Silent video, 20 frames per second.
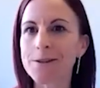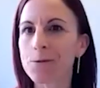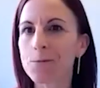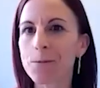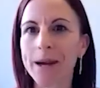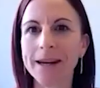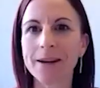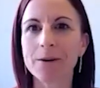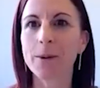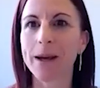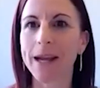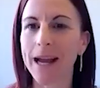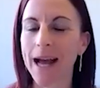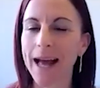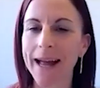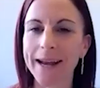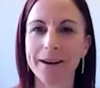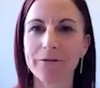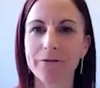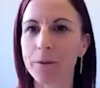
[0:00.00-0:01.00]
So where did we
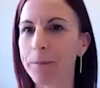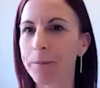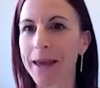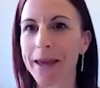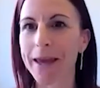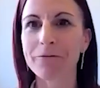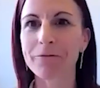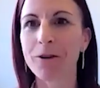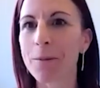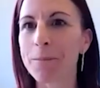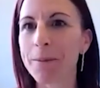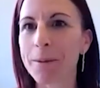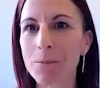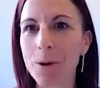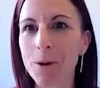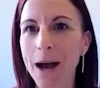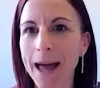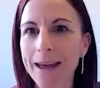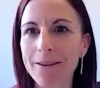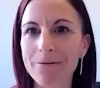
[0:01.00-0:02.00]
kind of appear from, and
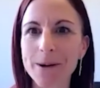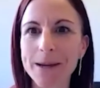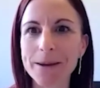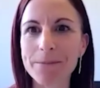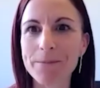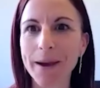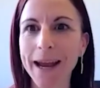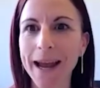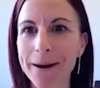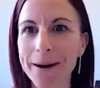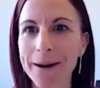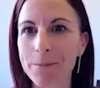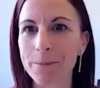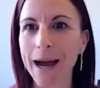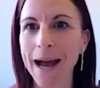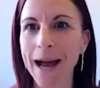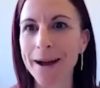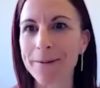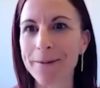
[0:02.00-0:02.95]
why have we become